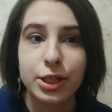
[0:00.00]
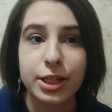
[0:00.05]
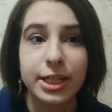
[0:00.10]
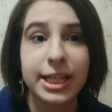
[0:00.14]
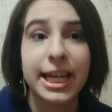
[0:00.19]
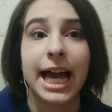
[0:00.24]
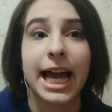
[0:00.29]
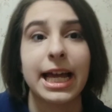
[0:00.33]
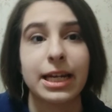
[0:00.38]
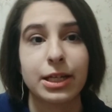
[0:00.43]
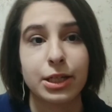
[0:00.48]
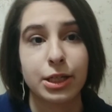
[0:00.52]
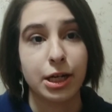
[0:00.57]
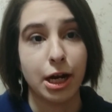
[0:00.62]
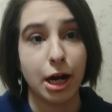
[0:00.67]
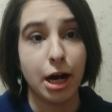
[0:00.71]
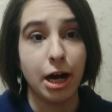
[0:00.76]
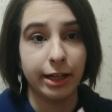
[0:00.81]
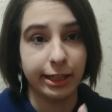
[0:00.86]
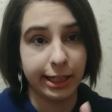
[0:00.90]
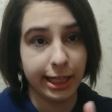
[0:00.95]
to get to
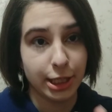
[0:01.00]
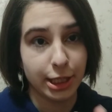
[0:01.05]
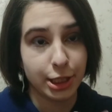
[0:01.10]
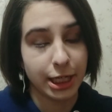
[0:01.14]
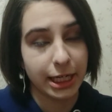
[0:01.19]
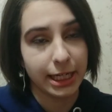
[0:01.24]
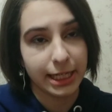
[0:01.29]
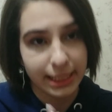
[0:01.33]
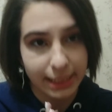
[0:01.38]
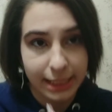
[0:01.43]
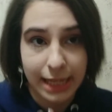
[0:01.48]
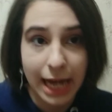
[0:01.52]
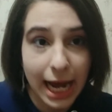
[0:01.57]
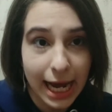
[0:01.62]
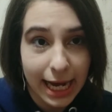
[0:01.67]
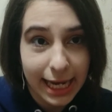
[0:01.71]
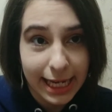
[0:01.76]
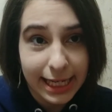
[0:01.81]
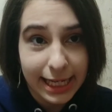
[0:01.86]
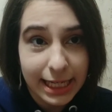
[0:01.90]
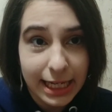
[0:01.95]
college at
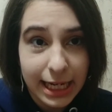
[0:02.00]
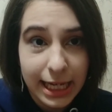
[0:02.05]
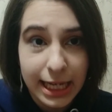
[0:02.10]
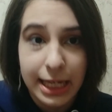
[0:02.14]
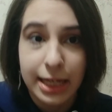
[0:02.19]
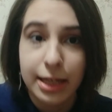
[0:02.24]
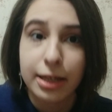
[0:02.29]
9.